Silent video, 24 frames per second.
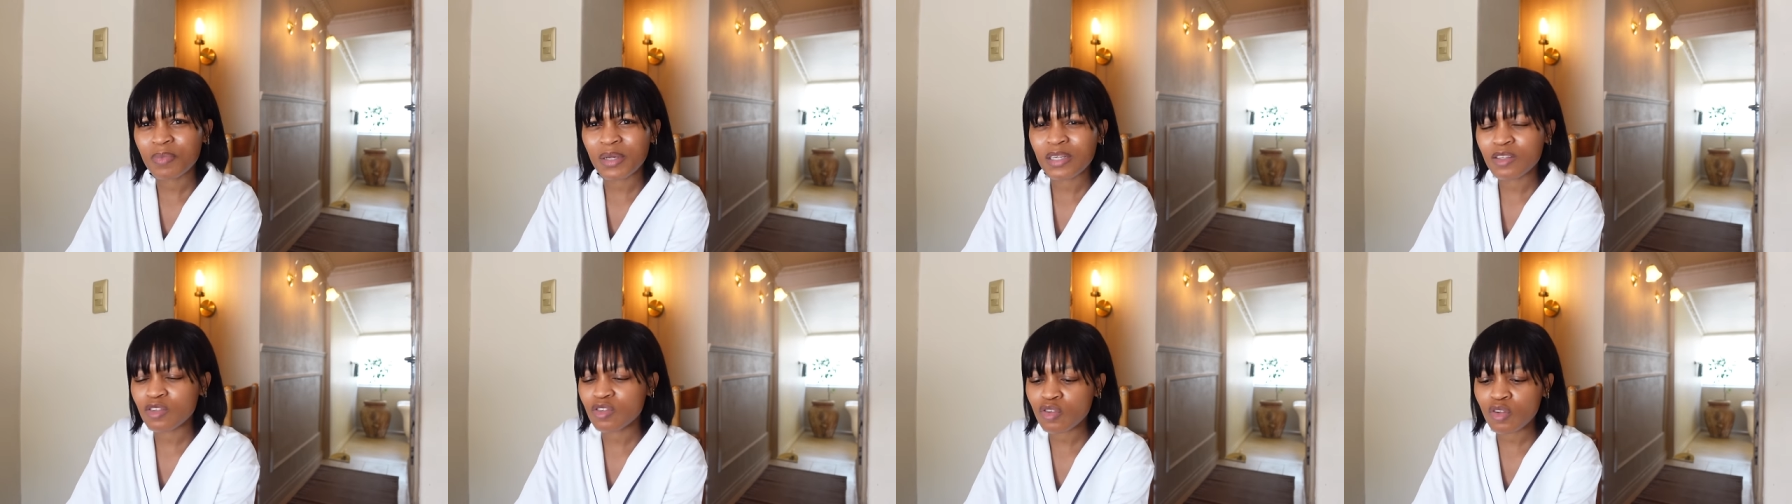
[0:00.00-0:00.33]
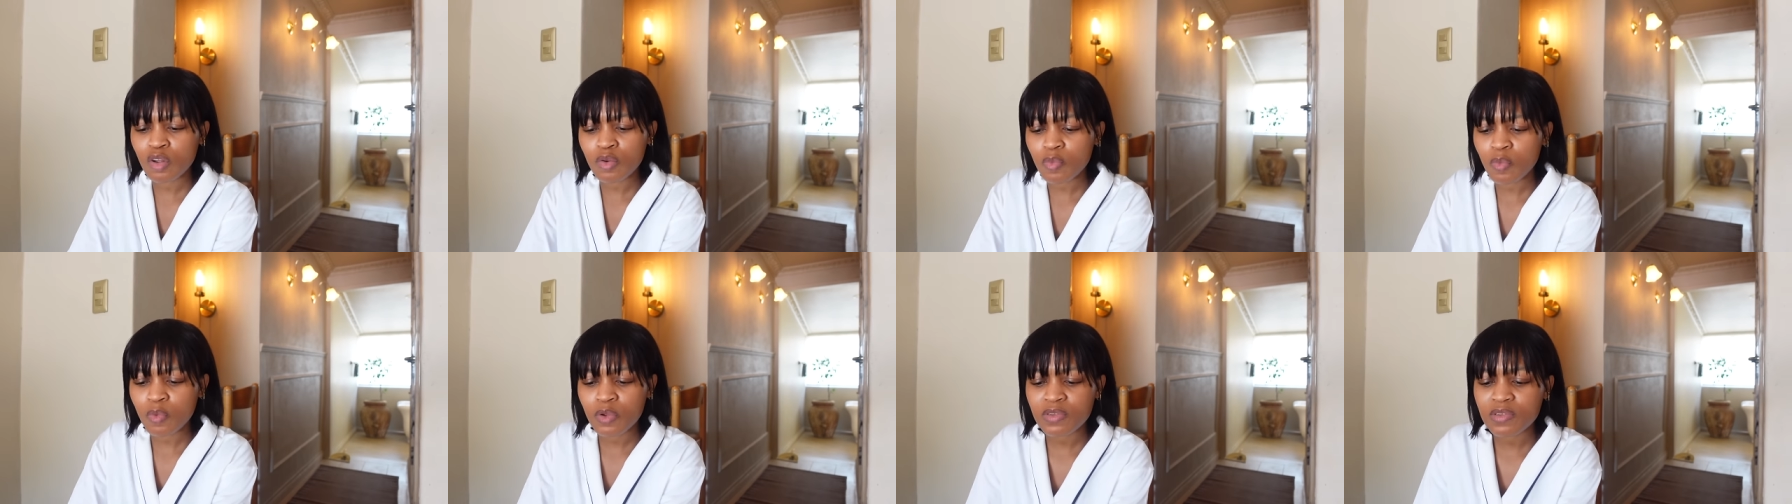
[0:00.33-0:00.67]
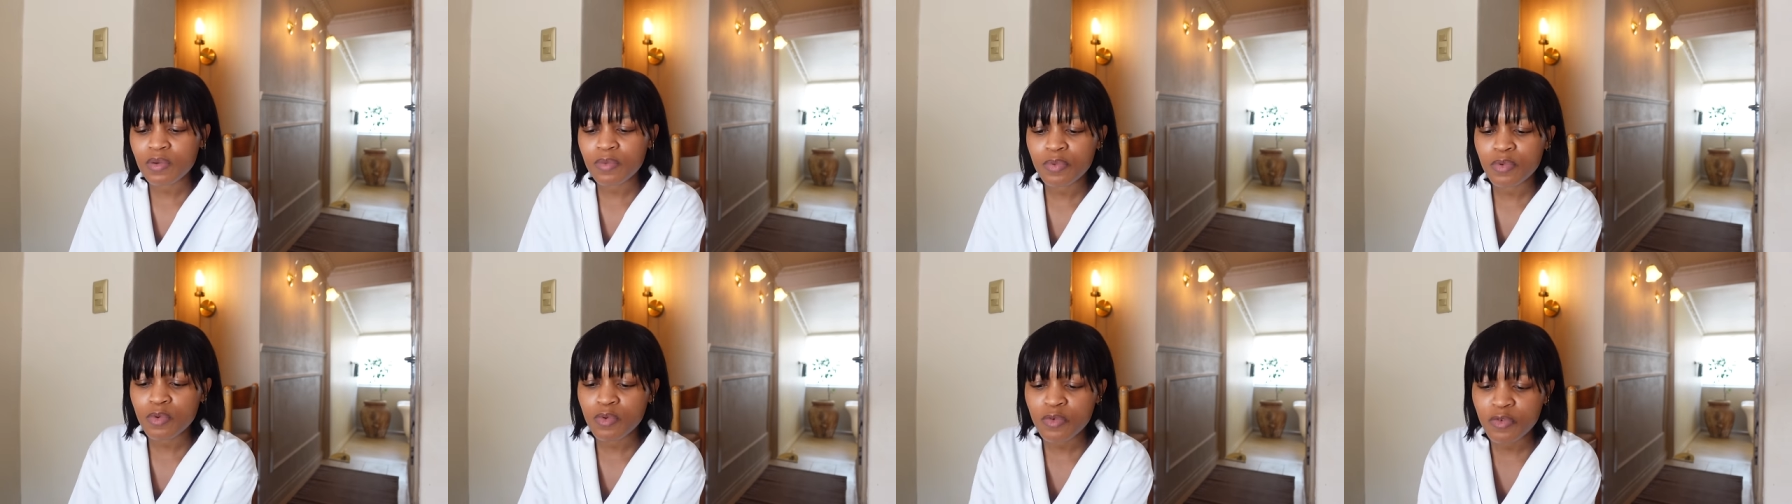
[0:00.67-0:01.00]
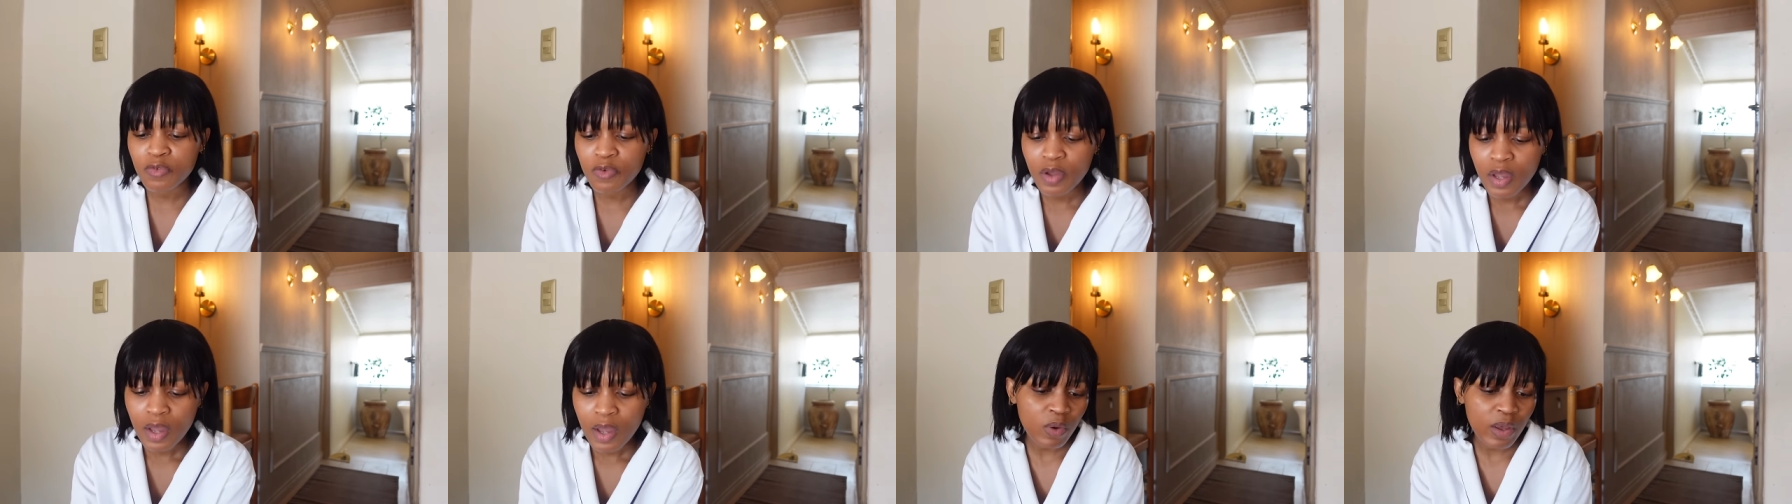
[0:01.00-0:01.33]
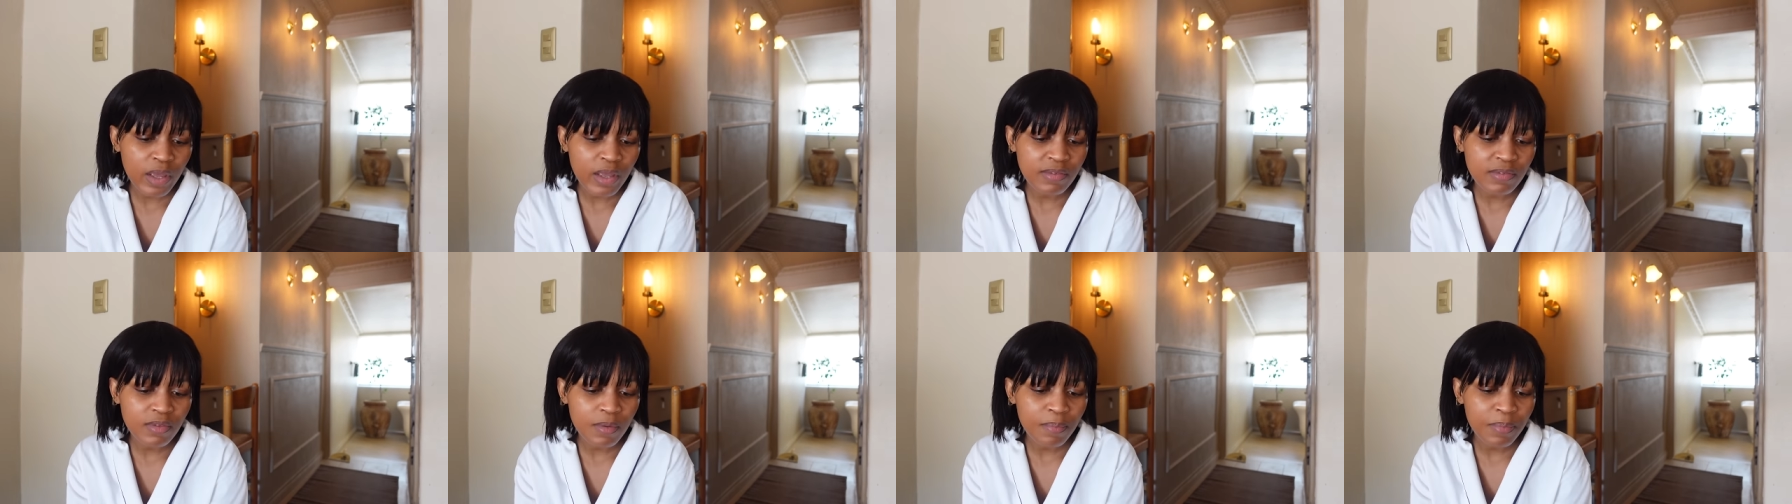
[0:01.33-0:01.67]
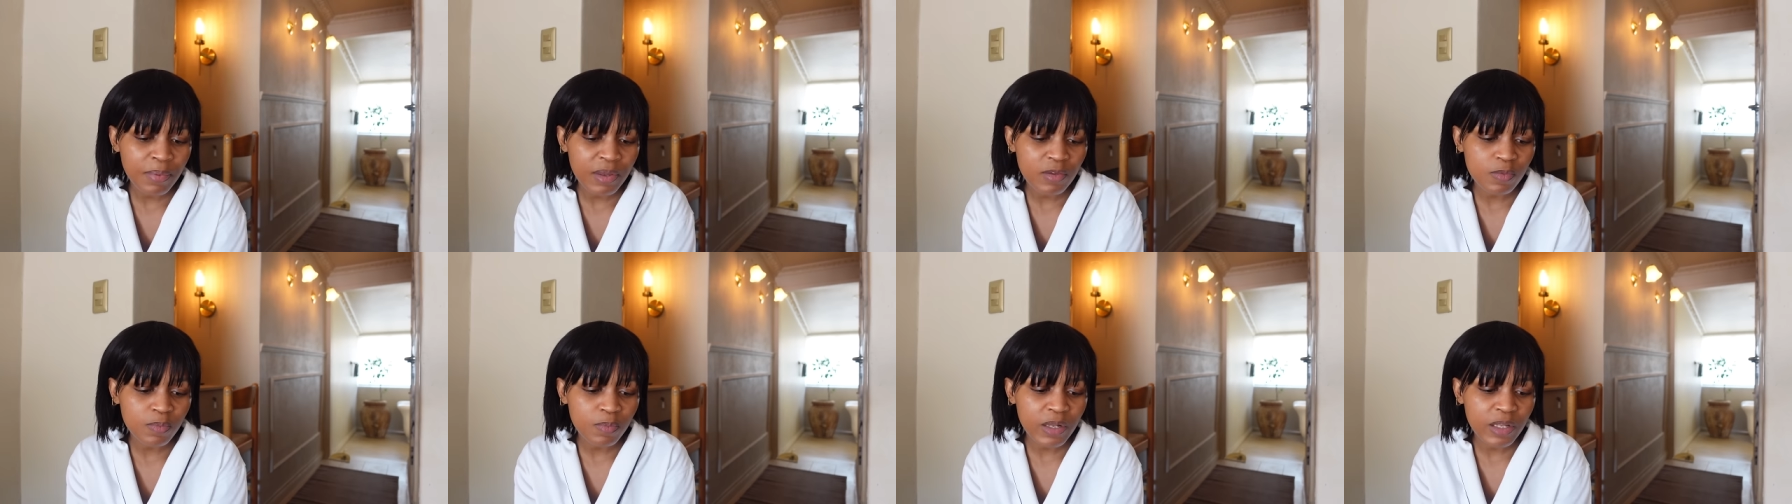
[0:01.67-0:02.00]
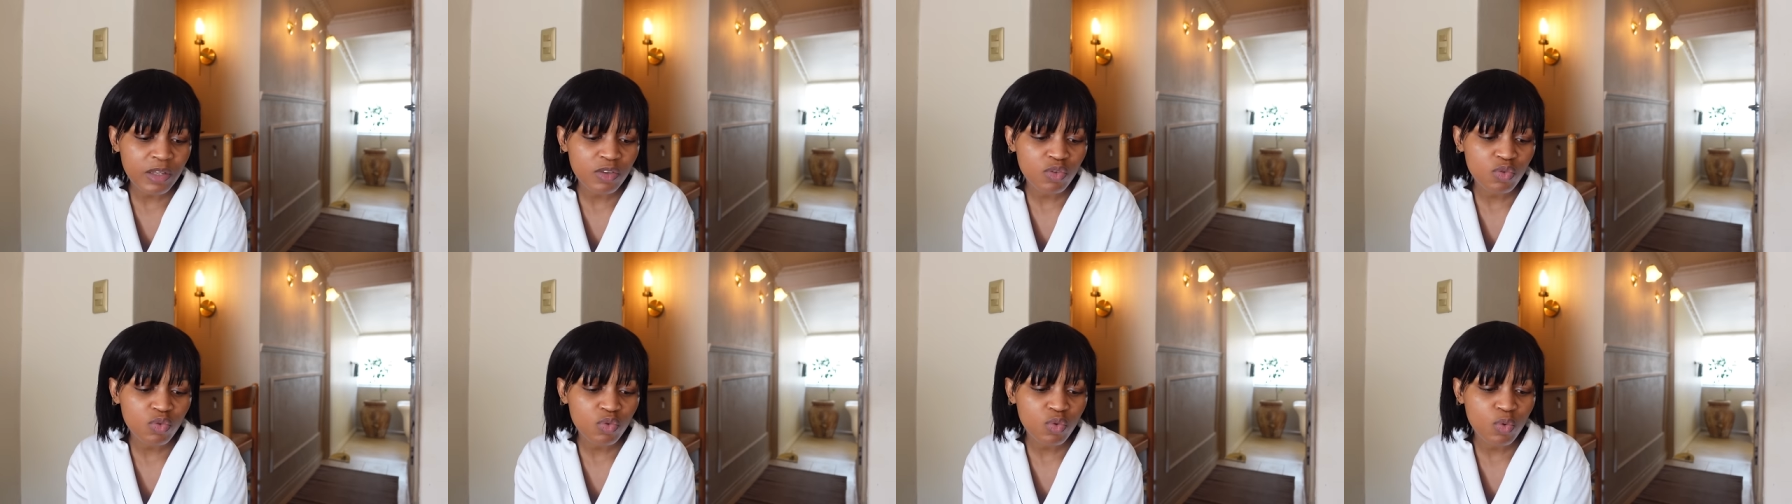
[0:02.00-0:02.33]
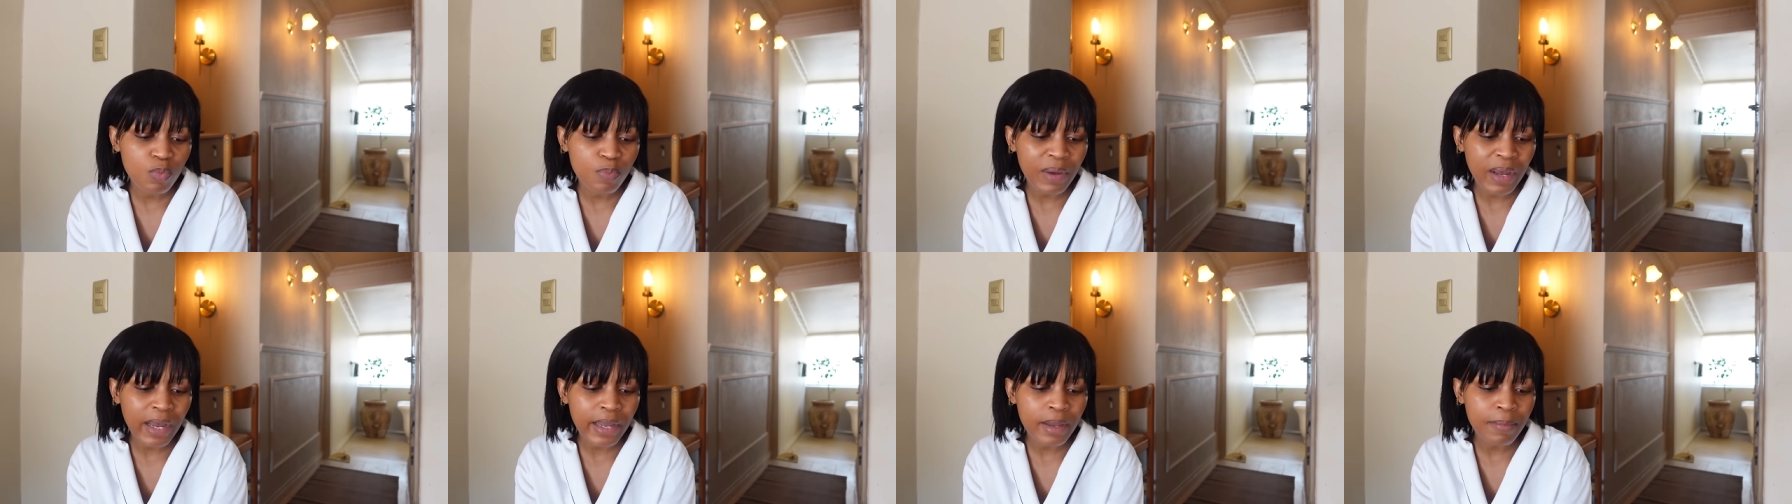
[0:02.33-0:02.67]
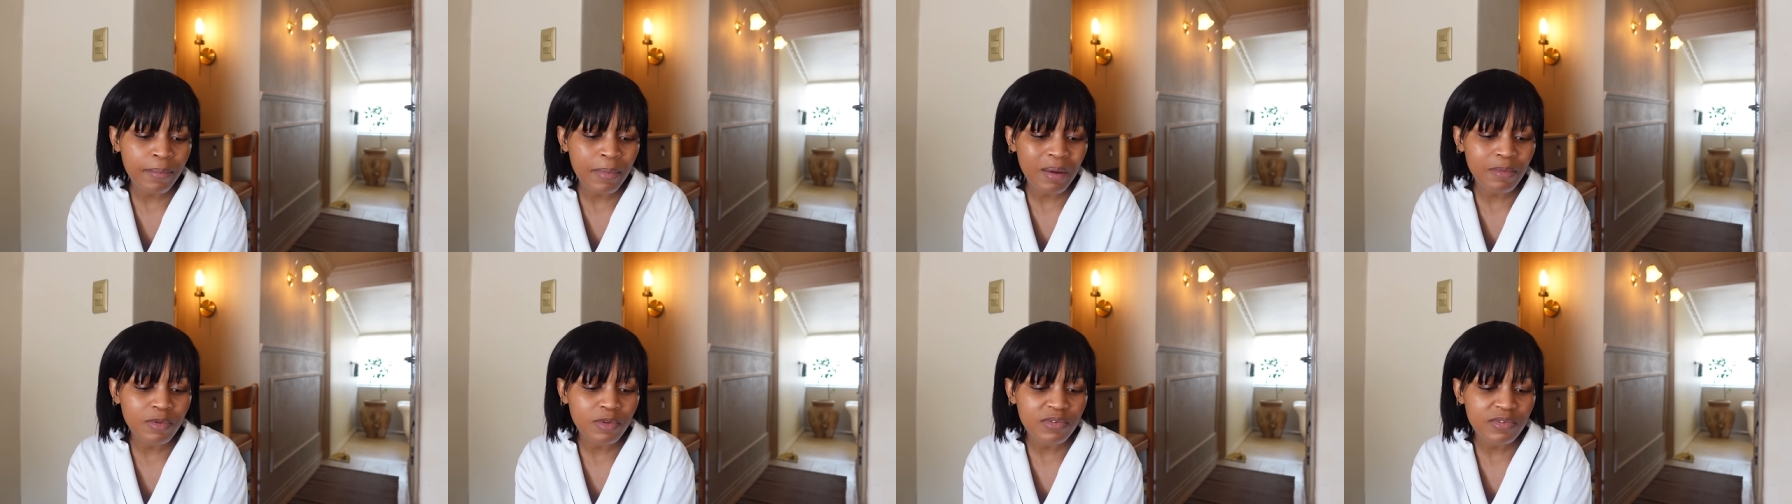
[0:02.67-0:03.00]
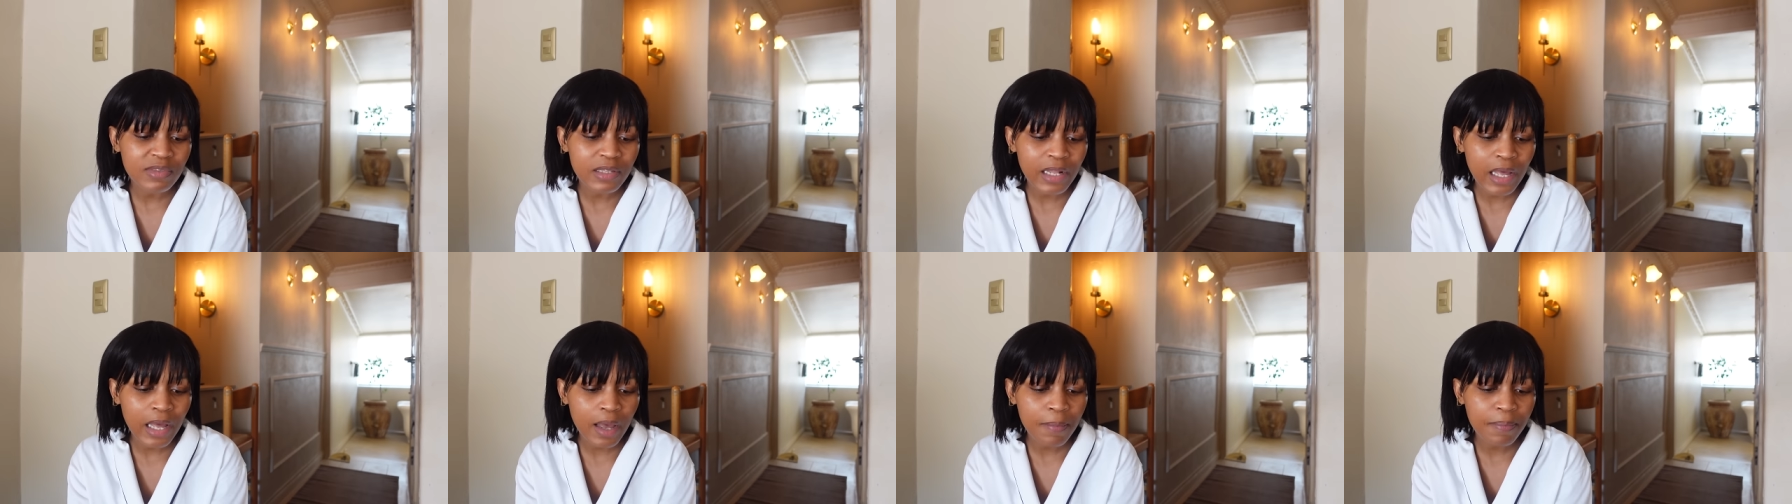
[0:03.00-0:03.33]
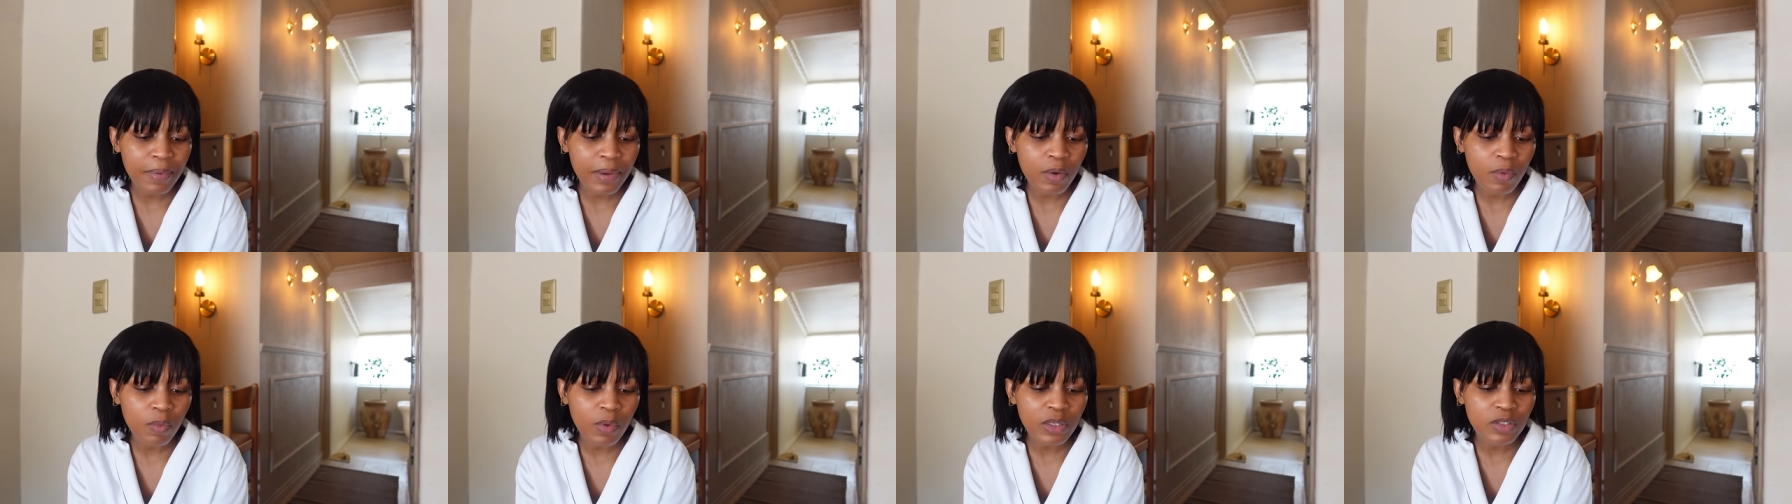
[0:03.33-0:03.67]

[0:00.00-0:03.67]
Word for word: but it's not waterproof where is the best place to buy a marble slab and